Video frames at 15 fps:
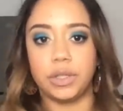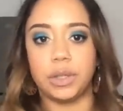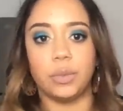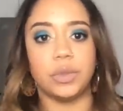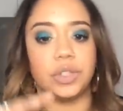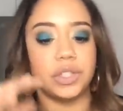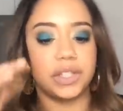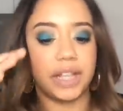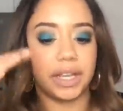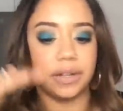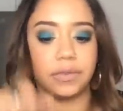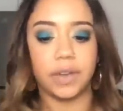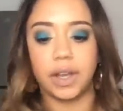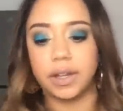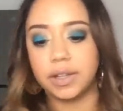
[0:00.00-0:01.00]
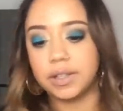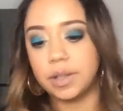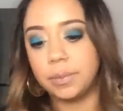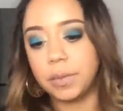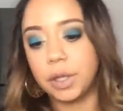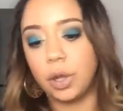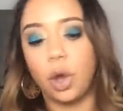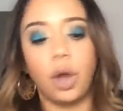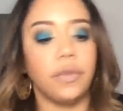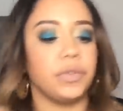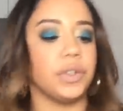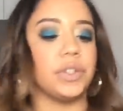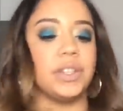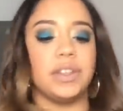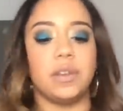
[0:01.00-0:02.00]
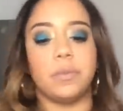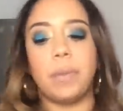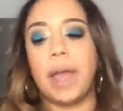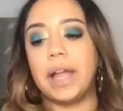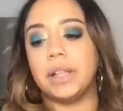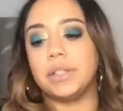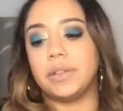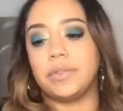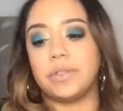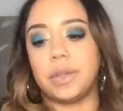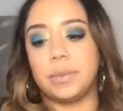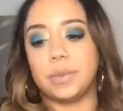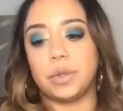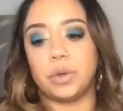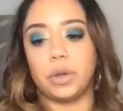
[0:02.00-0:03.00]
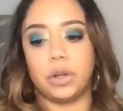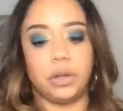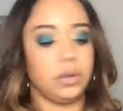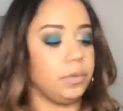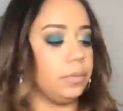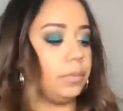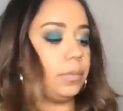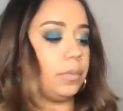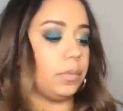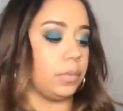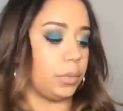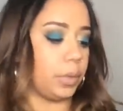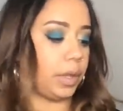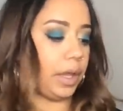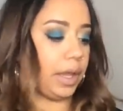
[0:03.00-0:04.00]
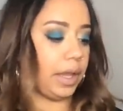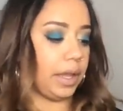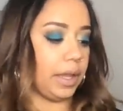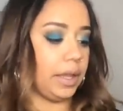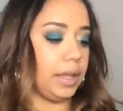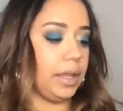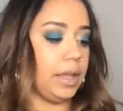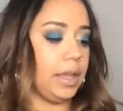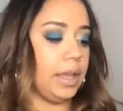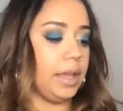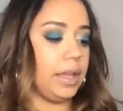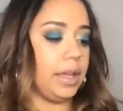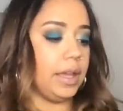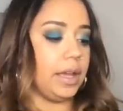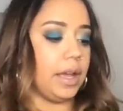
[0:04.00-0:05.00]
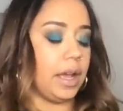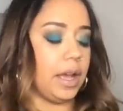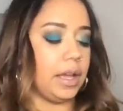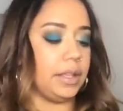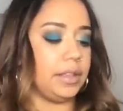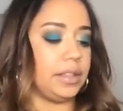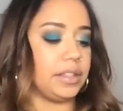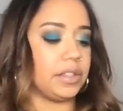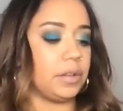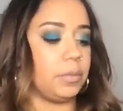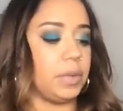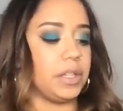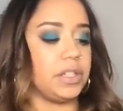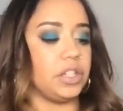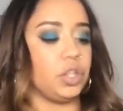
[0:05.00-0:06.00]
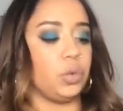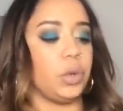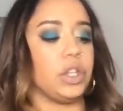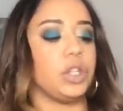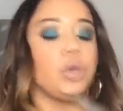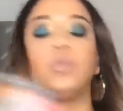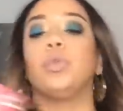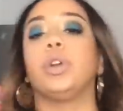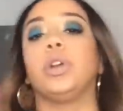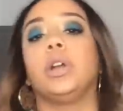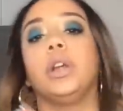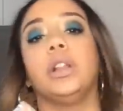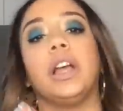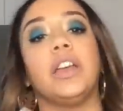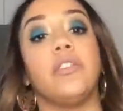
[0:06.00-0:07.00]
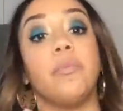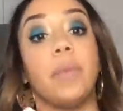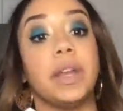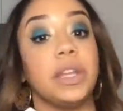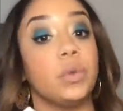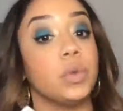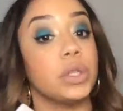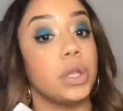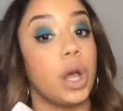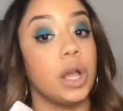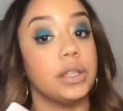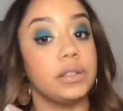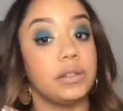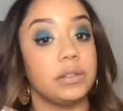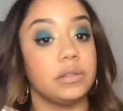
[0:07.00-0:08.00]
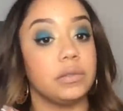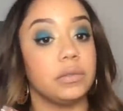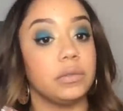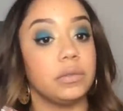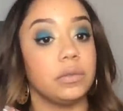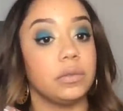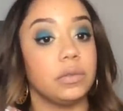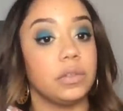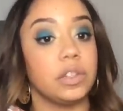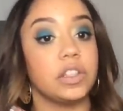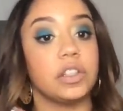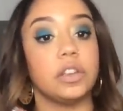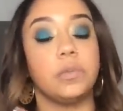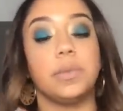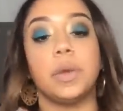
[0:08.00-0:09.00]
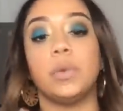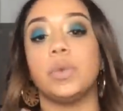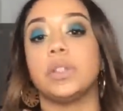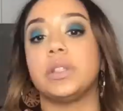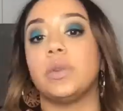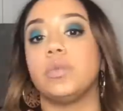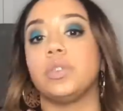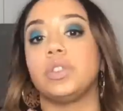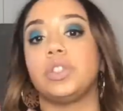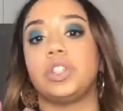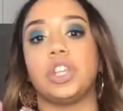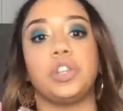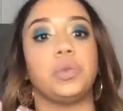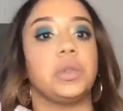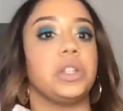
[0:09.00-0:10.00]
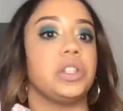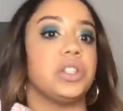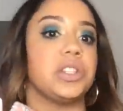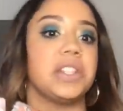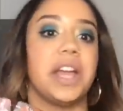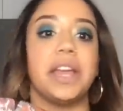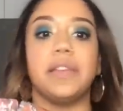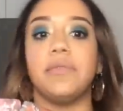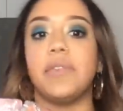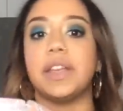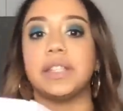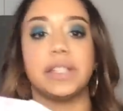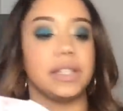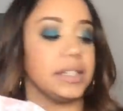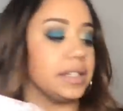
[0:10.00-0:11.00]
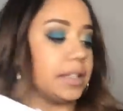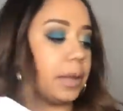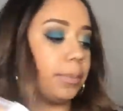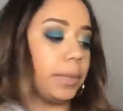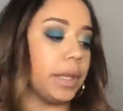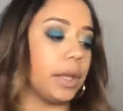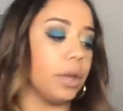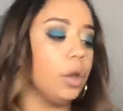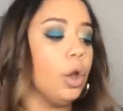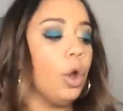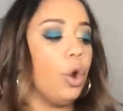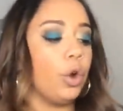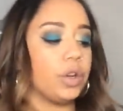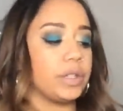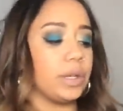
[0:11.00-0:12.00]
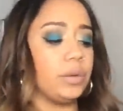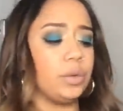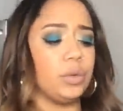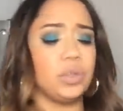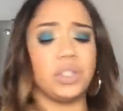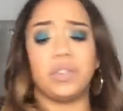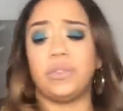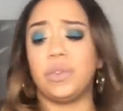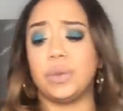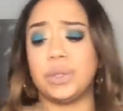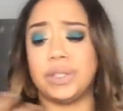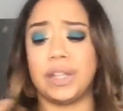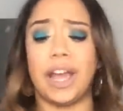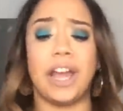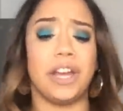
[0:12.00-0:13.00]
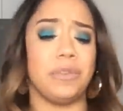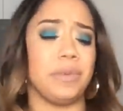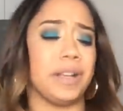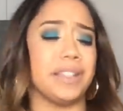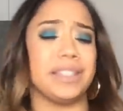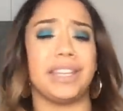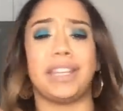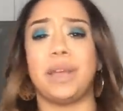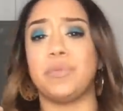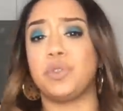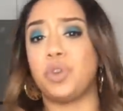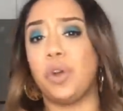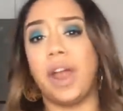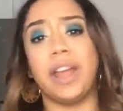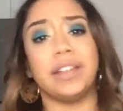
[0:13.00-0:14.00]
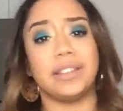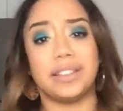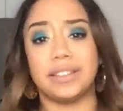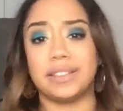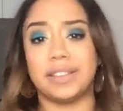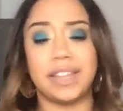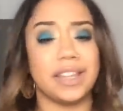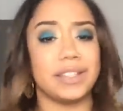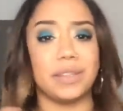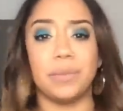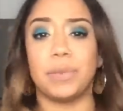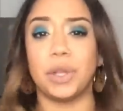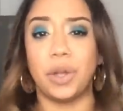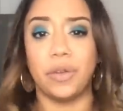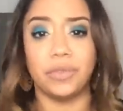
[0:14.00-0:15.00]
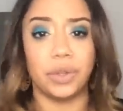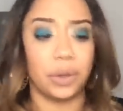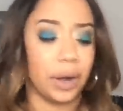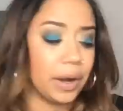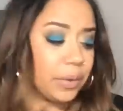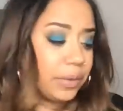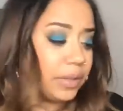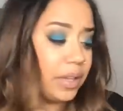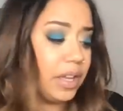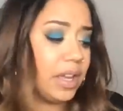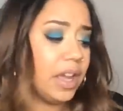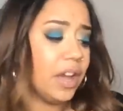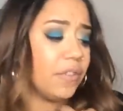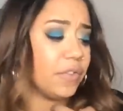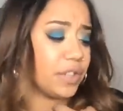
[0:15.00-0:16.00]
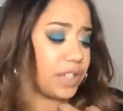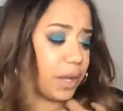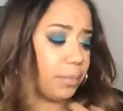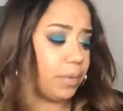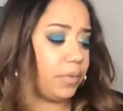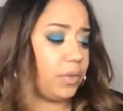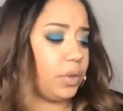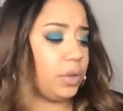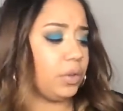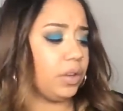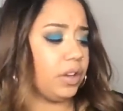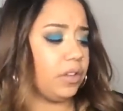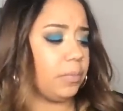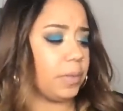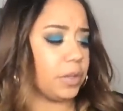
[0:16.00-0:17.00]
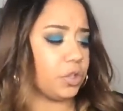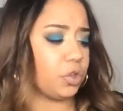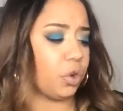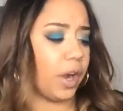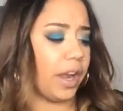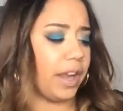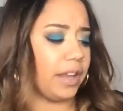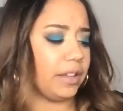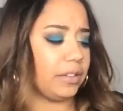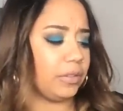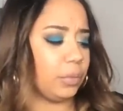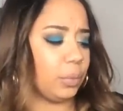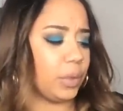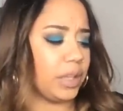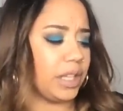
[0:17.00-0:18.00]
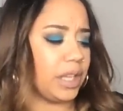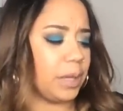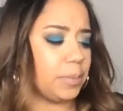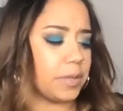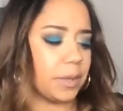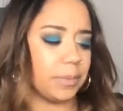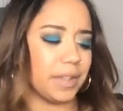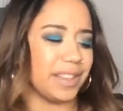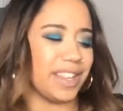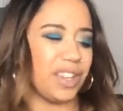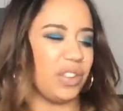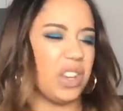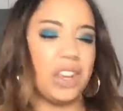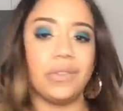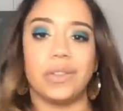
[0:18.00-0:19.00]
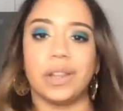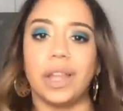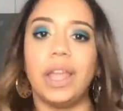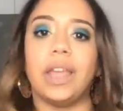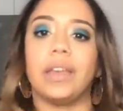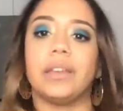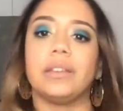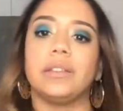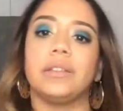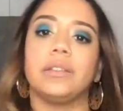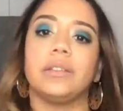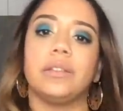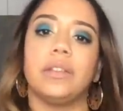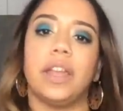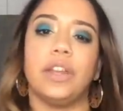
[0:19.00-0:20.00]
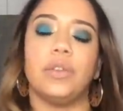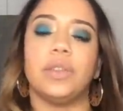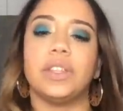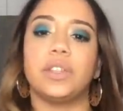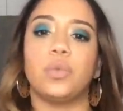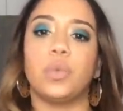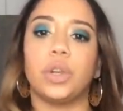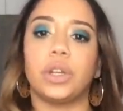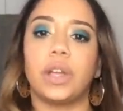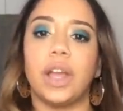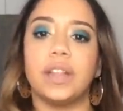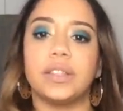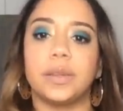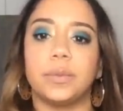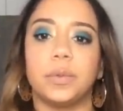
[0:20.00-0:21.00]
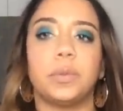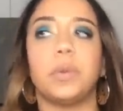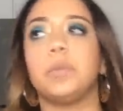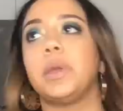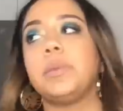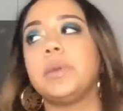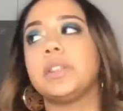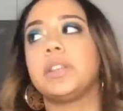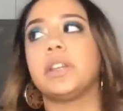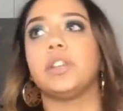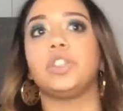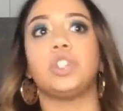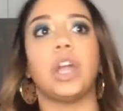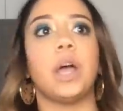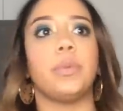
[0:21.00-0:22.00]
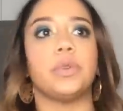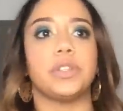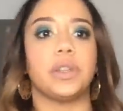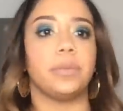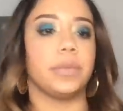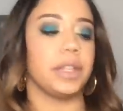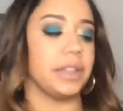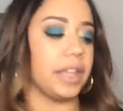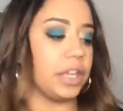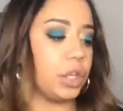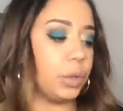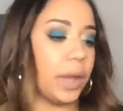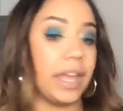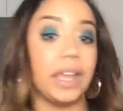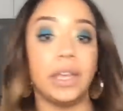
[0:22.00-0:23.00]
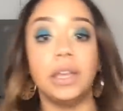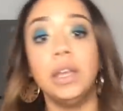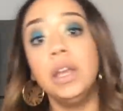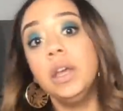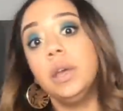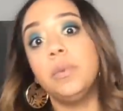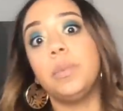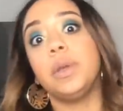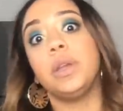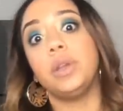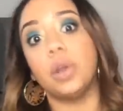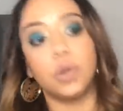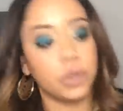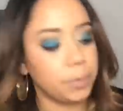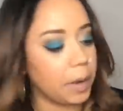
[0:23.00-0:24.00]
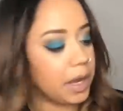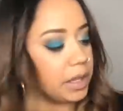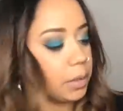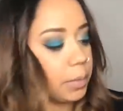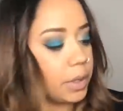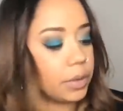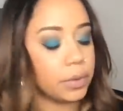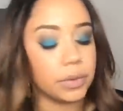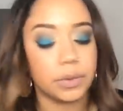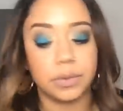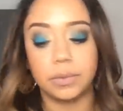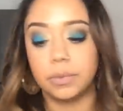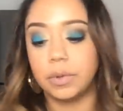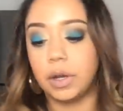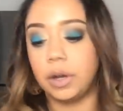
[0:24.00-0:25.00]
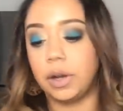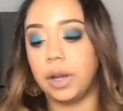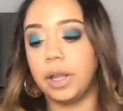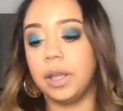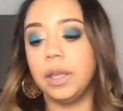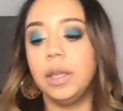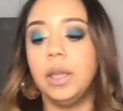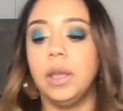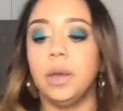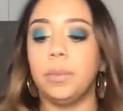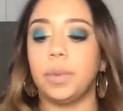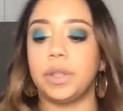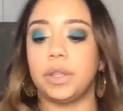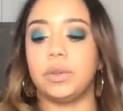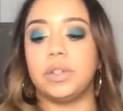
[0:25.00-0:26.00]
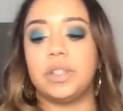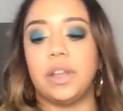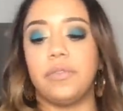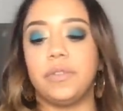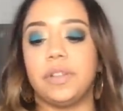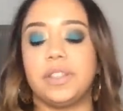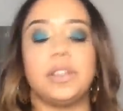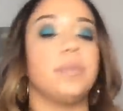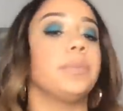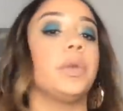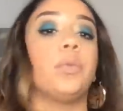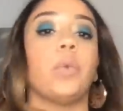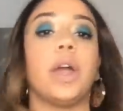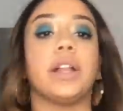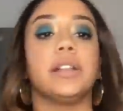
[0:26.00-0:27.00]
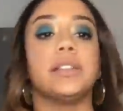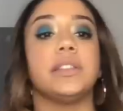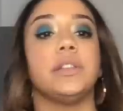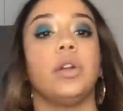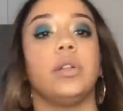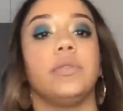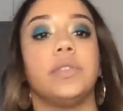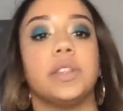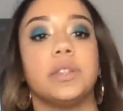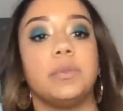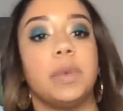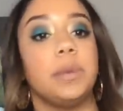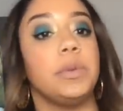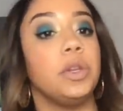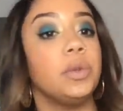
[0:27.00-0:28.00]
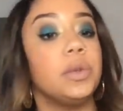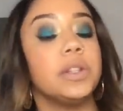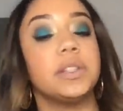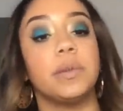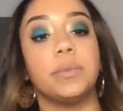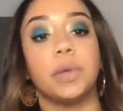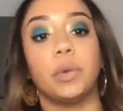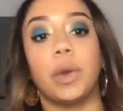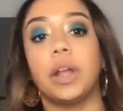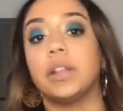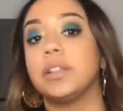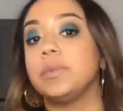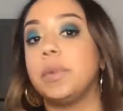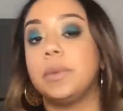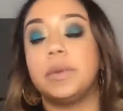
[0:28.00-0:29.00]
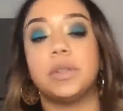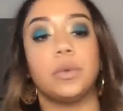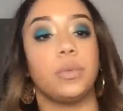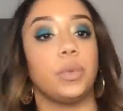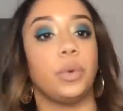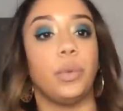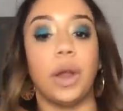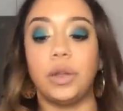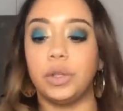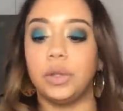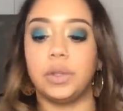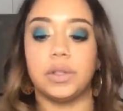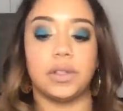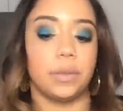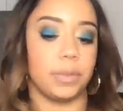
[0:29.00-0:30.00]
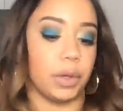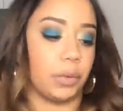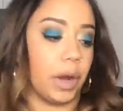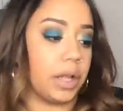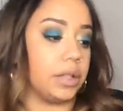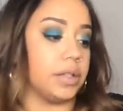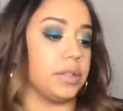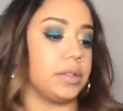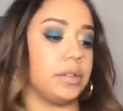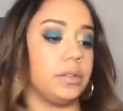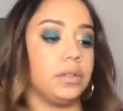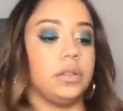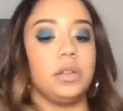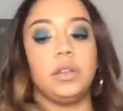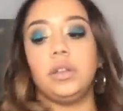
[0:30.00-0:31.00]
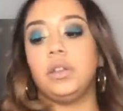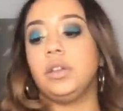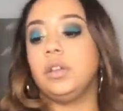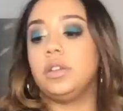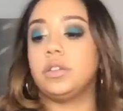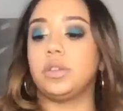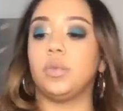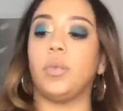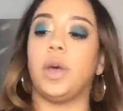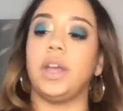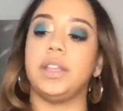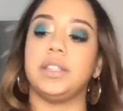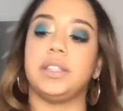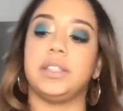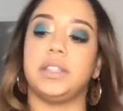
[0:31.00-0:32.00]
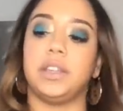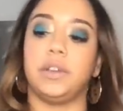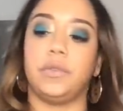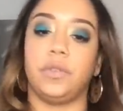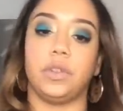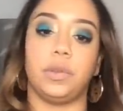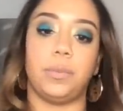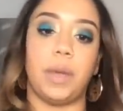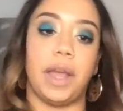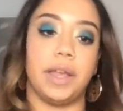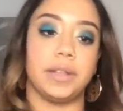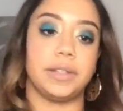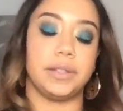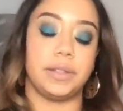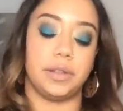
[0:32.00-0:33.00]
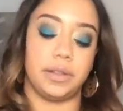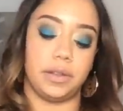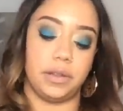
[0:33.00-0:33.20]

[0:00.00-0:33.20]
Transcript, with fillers: Someone's just kind of cutting something off. There's an imbalance of some sort. Okay. Uh, this could be a situation where a lot of money was lost. This could be when someone's genuinely just not invested in something, or someone who just feels tired because they kept trying to get something off the ground. For some of you, you could have been trying to really keep something that you didn't even like. I know that's a weird concept, but maybe it's like a job or something that you hate, but you know it's paying the bills, all right? But there's definitely something reckless in all of this. Maybe you did something reckless, maybe someone around you did something reckless. So why is this here for the past?